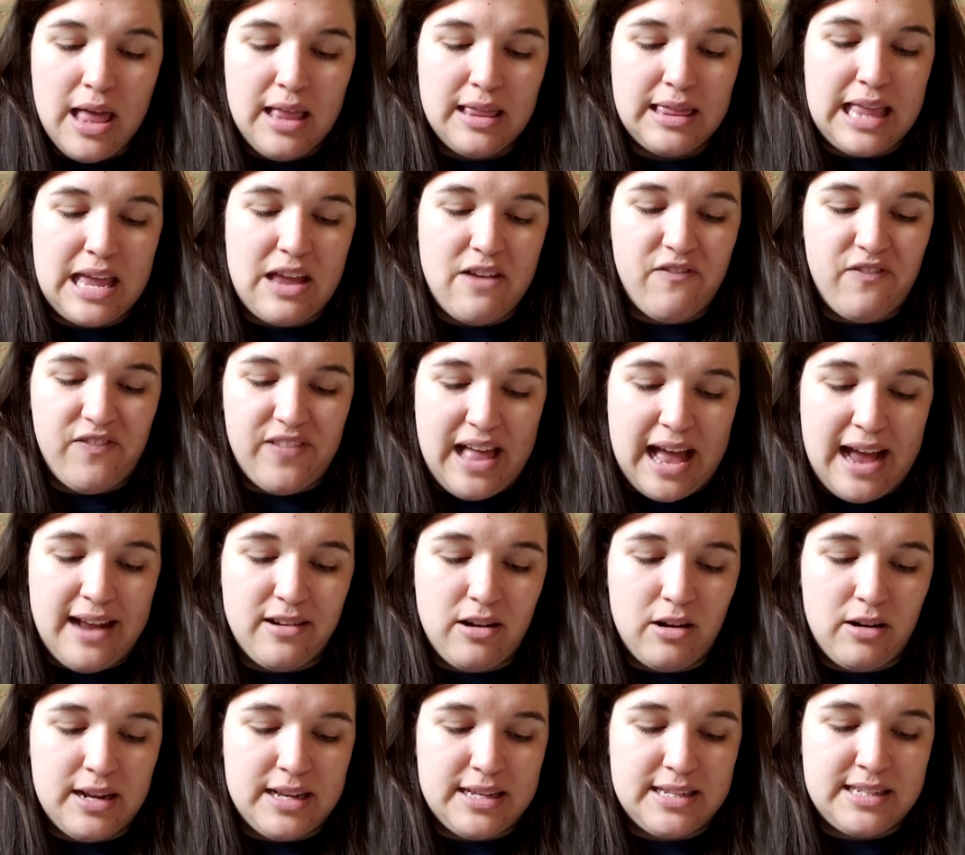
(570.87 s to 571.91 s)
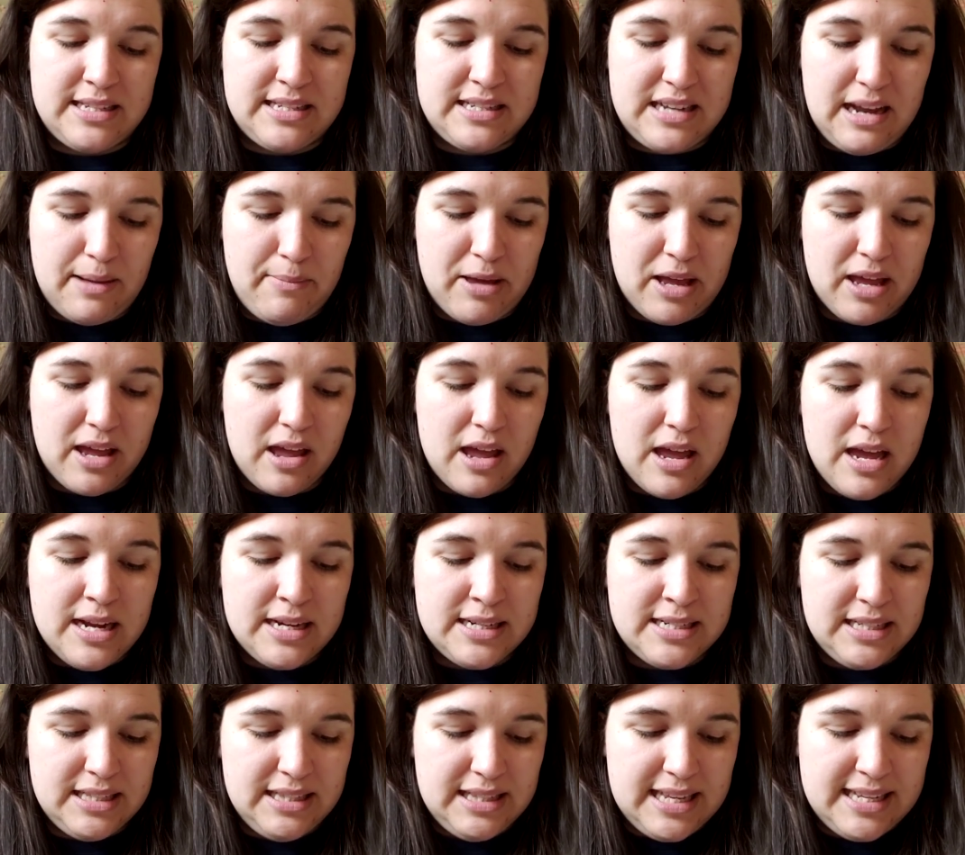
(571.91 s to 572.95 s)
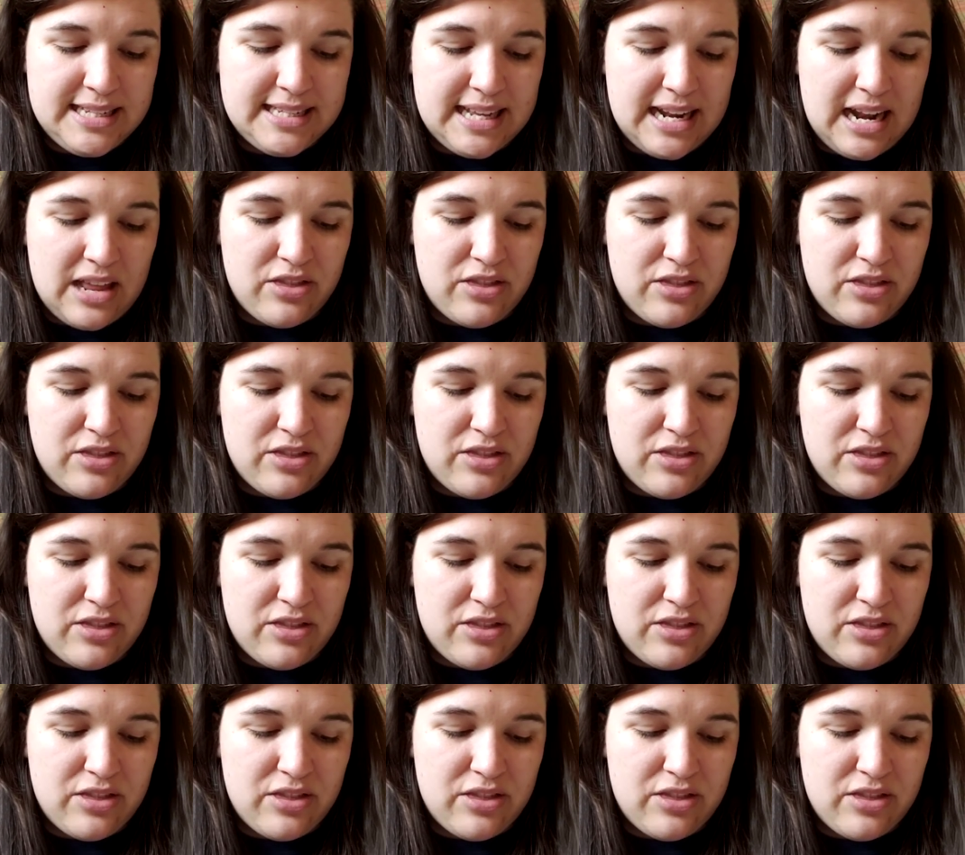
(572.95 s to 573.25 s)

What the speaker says: lay flat on his stomach to listen